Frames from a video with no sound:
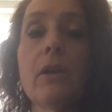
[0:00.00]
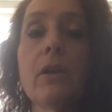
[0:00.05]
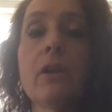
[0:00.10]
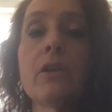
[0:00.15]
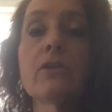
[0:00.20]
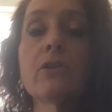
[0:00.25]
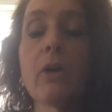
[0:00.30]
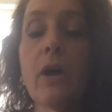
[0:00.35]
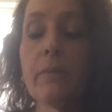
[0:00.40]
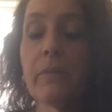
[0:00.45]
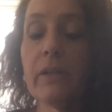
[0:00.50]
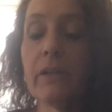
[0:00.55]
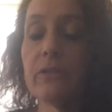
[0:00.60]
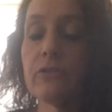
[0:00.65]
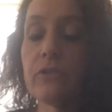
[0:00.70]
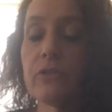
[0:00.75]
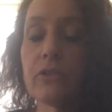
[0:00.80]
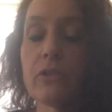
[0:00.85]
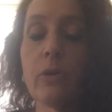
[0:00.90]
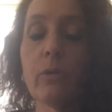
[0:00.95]
So I'm going
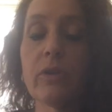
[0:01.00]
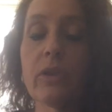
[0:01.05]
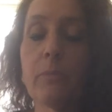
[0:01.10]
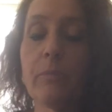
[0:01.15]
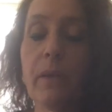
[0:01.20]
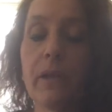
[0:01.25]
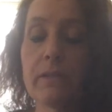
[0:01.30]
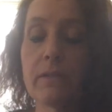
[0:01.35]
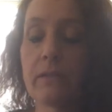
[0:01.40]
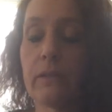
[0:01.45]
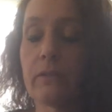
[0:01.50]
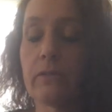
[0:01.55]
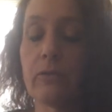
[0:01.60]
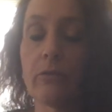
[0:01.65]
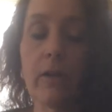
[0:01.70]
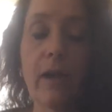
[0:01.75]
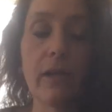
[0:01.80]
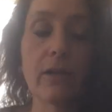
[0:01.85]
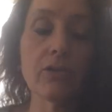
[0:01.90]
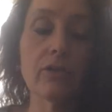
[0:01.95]
to just go with the basic
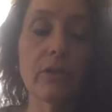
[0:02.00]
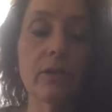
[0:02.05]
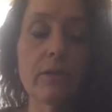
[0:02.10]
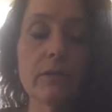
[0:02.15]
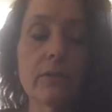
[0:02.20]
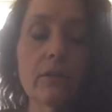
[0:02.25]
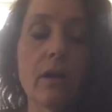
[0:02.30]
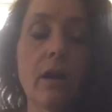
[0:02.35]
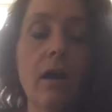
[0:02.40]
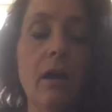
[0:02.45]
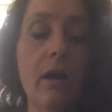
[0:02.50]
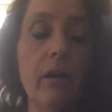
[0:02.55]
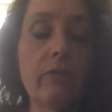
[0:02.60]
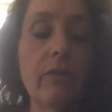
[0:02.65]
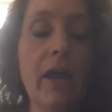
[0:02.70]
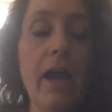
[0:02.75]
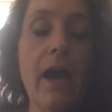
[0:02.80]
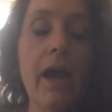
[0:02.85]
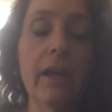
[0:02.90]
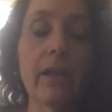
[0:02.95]
directions of
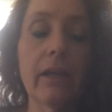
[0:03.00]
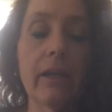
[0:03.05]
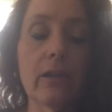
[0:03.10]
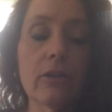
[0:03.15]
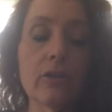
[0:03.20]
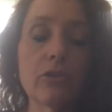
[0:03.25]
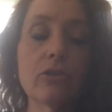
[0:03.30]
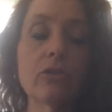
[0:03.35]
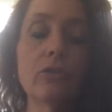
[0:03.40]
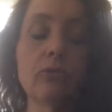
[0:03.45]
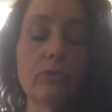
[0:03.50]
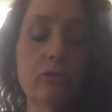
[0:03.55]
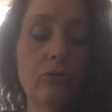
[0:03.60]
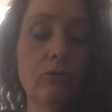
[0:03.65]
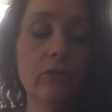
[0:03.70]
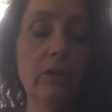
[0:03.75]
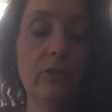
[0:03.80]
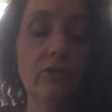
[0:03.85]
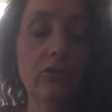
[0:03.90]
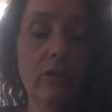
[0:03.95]
adding 2
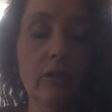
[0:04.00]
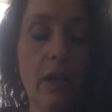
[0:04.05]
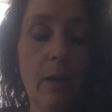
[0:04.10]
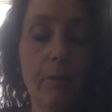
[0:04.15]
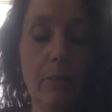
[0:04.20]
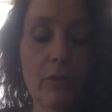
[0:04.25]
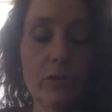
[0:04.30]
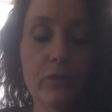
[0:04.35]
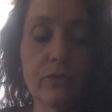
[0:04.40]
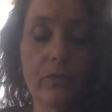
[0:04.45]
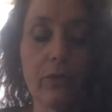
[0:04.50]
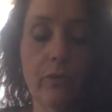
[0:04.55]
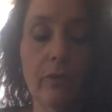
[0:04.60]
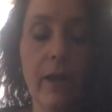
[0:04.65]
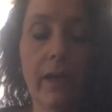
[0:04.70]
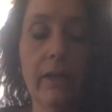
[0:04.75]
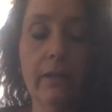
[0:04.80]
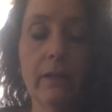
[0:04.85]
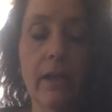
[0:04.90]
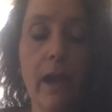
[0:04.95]
two-digit numbers for
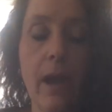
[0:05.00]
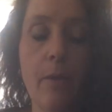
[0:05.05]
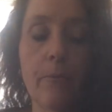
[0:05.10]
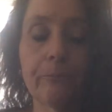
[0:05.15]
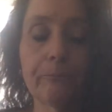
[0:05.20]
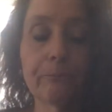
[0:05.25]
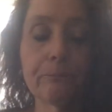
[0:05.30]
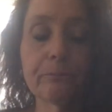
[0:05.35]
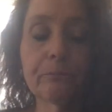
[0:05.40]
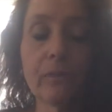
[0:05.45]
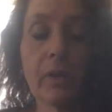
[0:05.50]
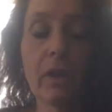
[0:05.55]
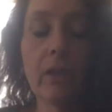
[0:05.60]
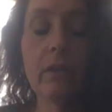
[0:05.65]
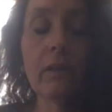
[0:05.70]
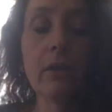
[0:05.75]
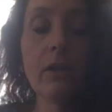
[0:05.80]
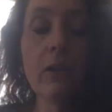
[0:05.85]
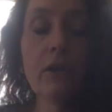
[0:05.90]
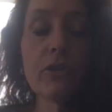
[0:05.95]
right now.
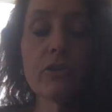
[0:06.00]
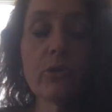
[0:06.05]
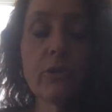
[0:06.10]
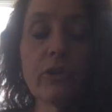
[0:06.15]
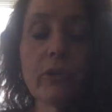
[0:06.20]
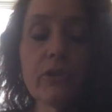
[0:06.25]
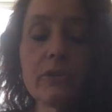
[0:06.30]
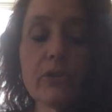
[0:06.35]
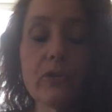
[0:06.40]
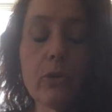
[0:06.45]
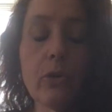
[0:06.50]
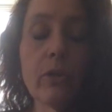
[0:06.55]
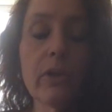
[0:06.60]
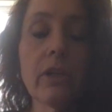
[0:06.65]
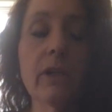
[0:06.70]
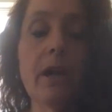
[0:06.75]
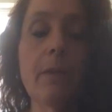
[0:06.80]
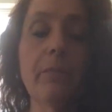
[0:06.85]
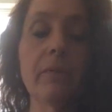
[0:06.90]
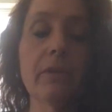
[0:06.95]
So you can score
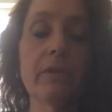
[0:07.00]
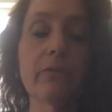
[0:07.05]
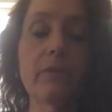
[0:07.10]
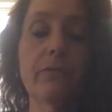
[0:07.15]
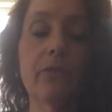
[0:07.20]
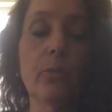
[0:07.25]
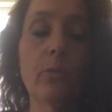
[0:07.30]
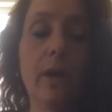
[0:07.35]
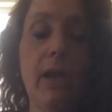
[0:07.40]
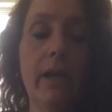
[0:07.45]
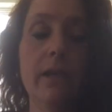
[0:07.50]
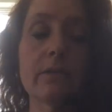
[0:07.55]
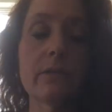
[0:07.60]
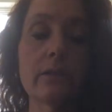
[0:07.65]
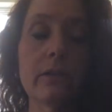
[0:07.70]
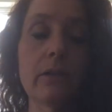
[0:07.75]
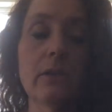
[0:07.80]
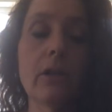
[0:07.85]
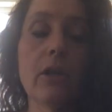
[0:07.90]
it a couple of different ways.